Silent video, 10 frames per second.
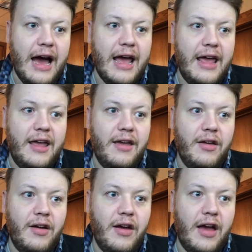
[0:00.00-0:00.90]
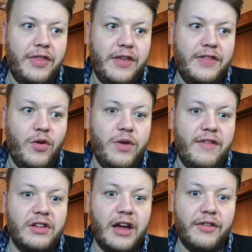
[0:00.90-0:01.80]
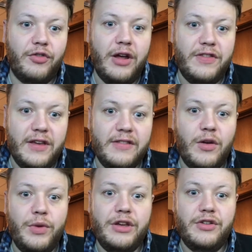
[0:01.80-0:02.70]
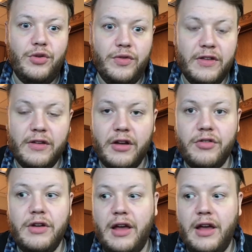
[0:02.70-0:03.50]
I think that we have a lot of great things that we can do in this country.